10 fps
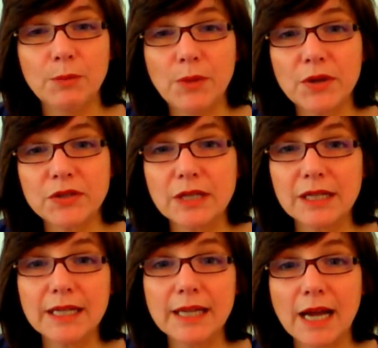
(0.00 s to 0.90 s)

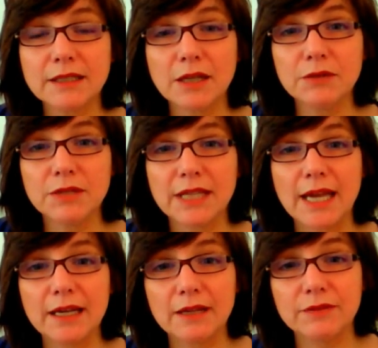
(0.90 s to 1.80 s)
Personally, I don't
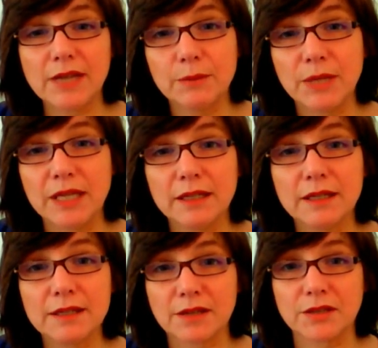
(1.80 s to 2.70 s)
care if they are being
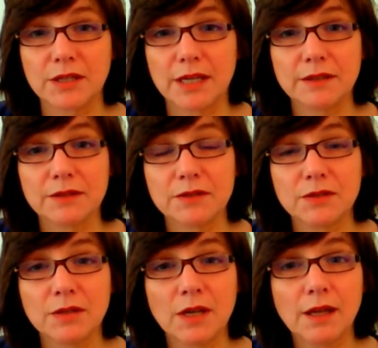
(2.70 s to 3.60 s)
assassinated.
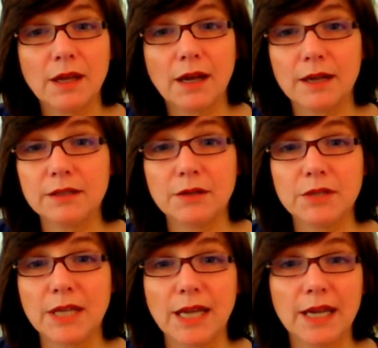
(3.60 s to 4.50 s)
I
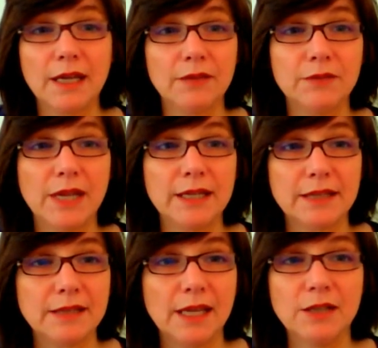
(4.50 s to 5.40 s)
don't care if they
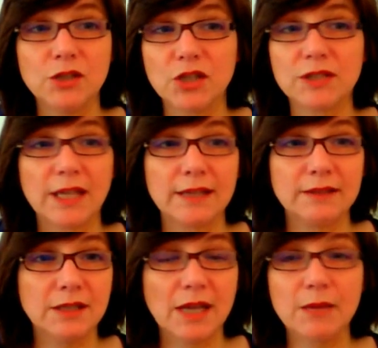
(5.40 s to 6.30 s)
get injured,
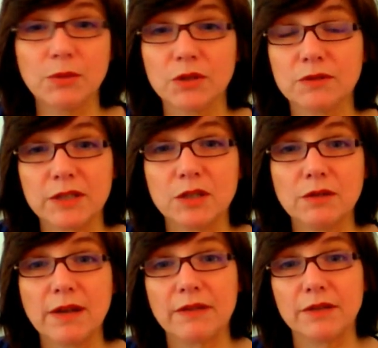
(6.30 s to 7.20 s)
get disabled,
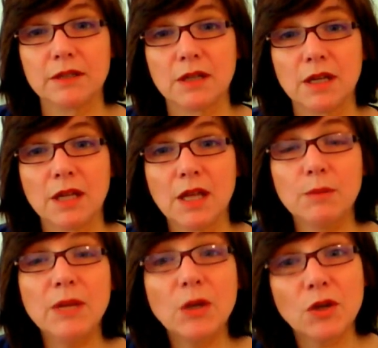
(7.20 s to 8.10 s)
whatsoever.
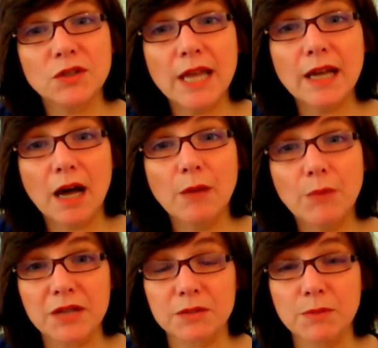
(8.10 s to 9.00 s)
Because they are
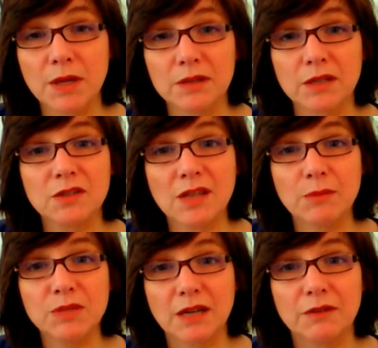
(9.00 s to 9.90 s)
mass murderers
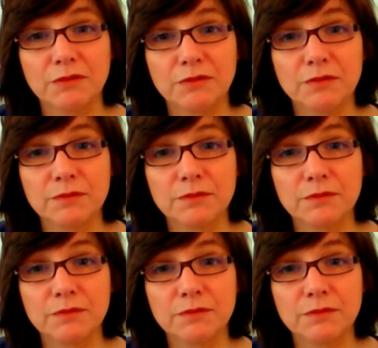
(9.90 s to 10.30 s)
themselves.